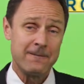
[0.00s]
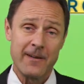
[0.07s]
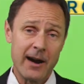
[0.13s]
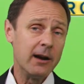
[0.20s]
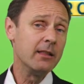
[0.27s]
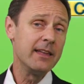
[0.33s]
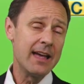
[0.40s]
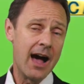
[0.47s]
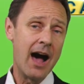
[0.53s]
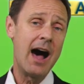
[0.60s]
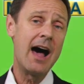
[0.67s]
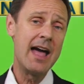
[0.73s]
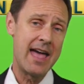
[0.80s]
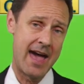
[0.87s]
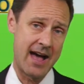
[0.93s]
fairly
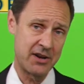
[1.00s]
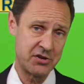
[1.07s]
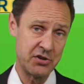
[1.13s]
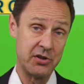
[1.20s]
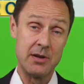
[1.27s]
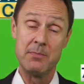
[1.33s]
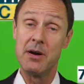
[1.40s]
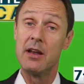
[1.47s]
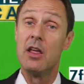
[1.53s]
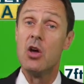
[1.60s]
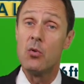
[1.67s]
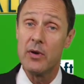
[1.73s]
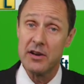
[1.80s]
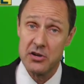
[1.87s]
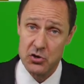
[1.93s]
high actually, but
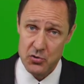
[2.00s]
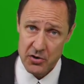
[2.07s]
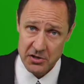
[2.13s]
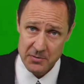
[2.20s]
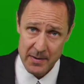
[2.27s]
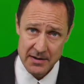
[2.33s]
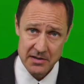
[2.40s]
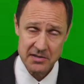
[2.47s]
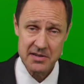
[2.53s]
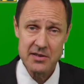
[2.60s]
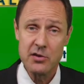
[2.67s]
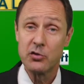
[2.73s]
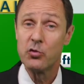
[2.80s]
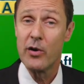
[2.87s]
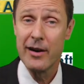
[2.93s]
we do expect to see
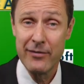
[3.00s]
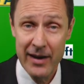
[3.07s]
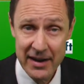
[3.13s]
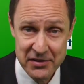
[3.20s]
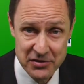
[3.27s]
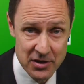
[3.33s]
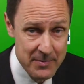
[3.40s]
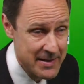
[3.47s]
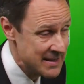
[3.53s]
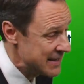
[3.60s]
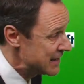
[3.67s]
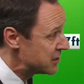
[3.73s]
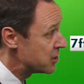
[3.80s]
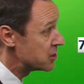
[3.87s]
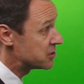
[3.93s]
those wave heights to
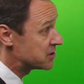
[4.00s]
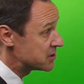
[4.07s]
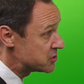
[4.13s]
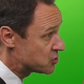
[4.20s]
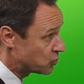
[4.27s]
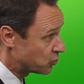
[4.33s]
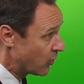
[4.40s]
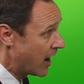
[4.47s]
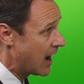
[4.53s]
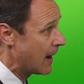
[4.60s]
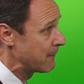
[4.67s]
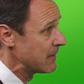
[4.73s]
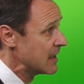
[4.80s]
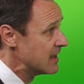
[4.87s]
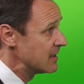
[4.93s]
begin to
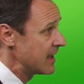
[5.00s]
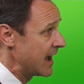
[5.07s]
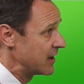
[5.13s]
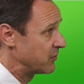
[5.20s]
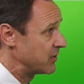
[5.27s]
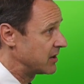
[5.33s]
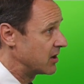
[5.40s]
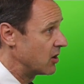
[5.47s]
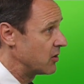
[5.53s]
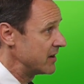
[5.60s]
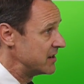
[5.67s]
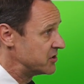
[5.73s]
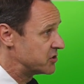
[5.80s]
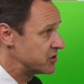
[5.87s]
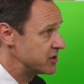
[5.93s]
drop as we go
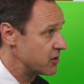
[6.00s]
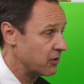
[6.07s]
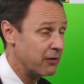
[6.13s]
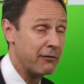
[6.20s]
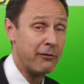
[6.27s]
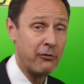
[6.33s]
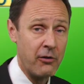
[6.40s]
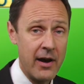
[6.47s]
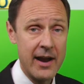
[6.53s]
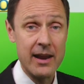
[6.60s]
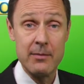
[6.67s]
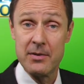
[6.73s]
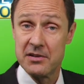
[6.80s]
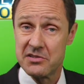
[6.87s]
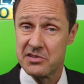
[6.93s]
into your
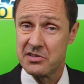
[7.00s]
Friday, but